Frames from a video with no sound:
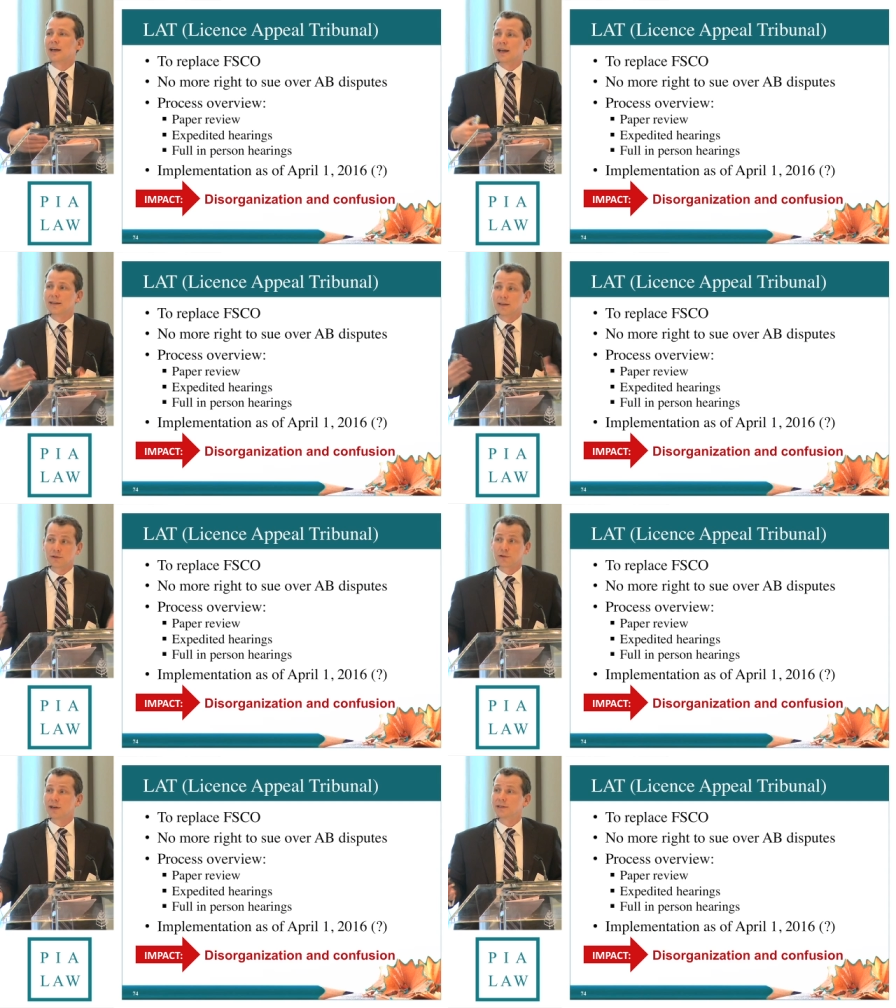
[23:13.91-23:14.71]
and
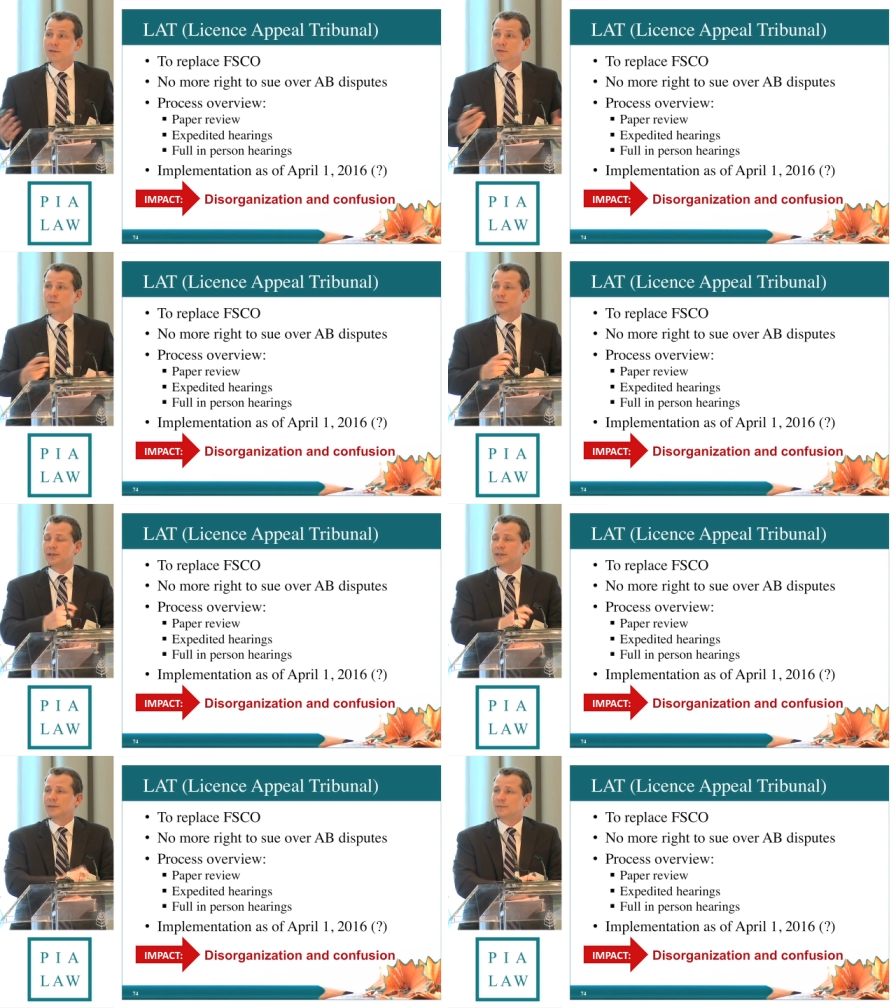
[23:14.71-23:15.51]
they'll try
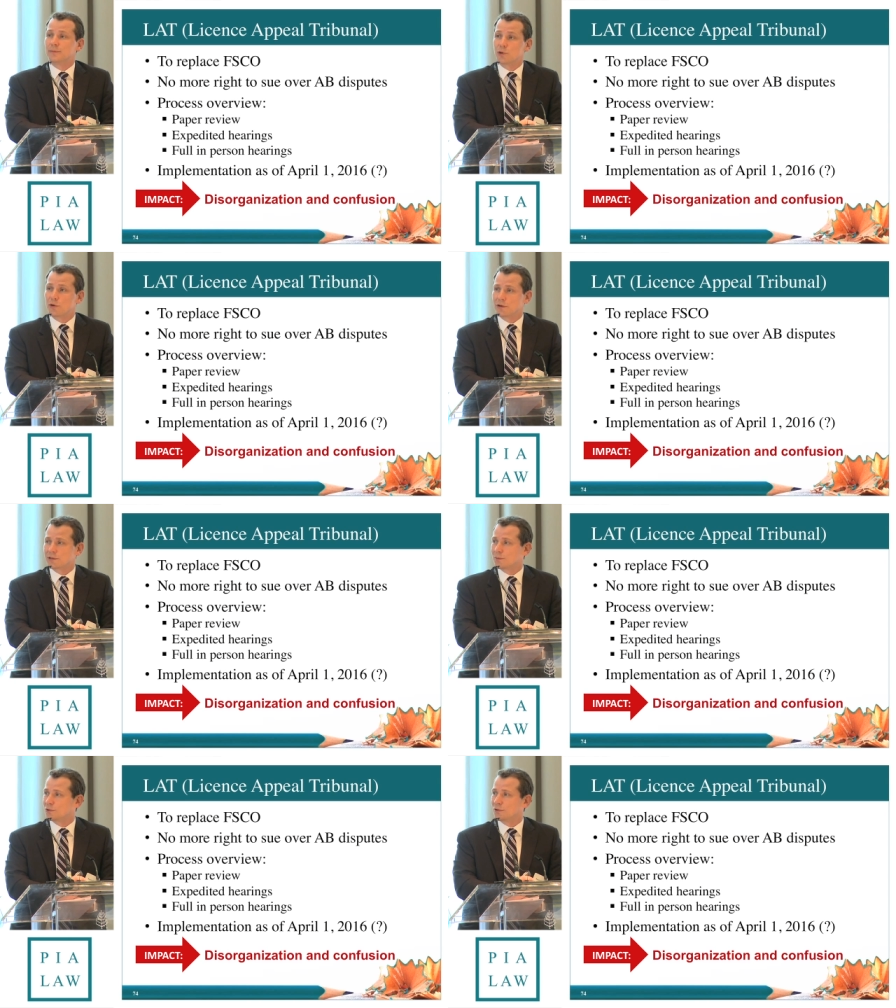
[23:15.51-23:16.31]
to broker
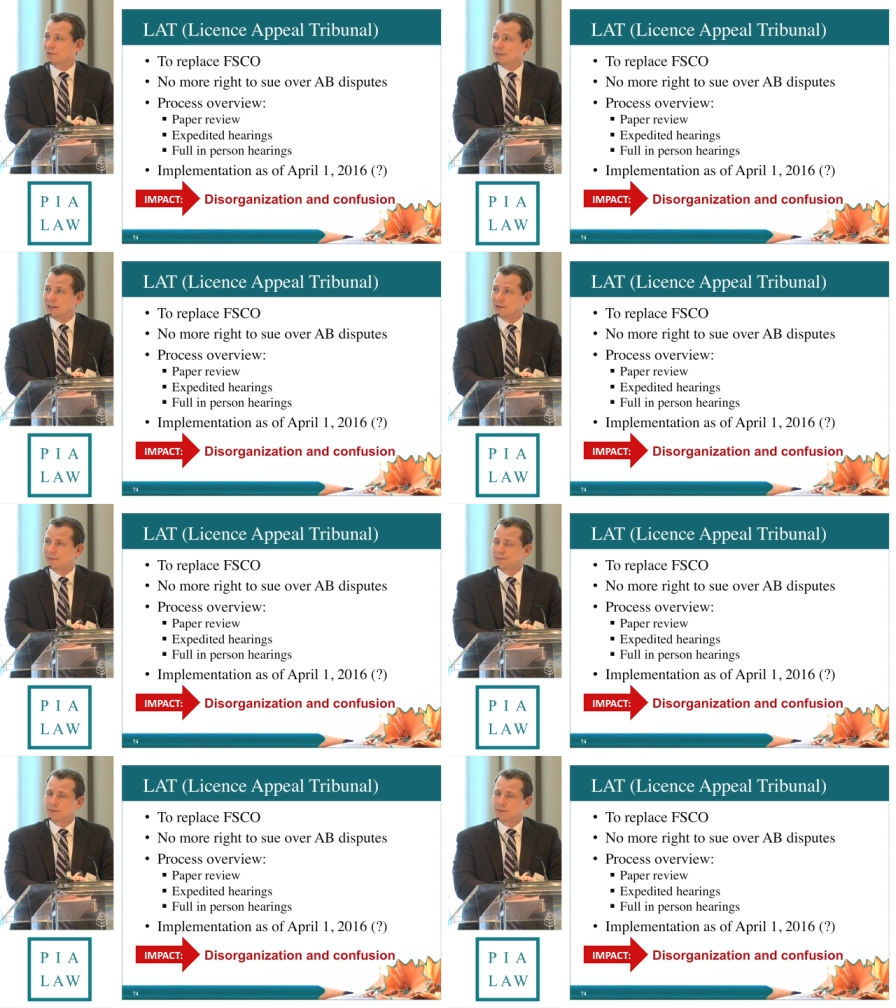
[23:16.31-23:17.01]
some sort of deal.